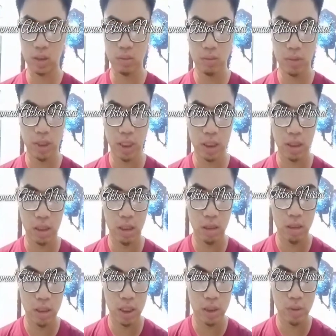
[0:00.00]
that all
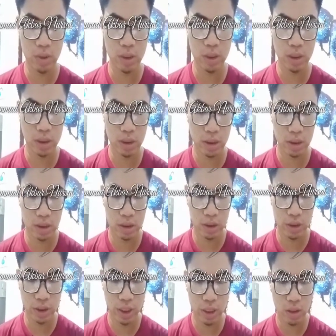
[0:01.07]
languages
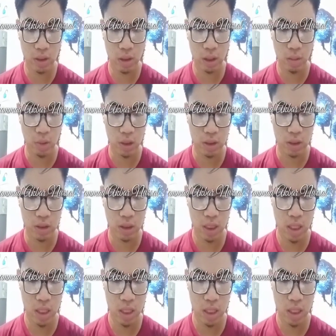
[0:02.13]
share common.